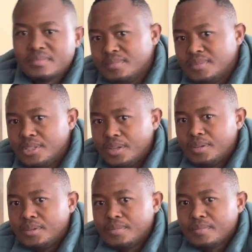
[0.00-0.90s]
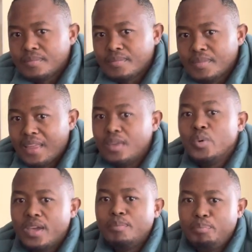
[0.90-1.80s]
You know, I think
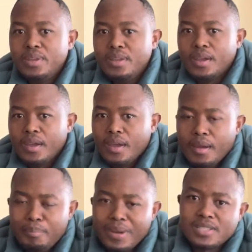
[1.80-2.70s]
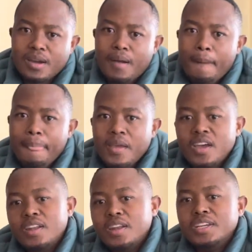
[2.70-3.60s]
we can be a better
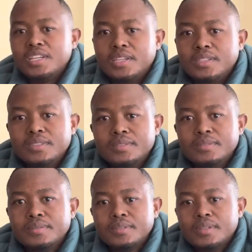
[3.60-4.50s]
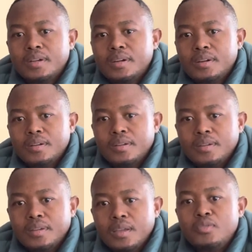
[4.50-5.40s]
nation
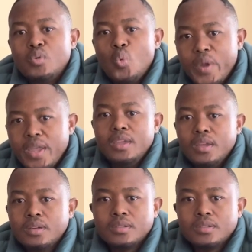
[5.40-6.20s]
if we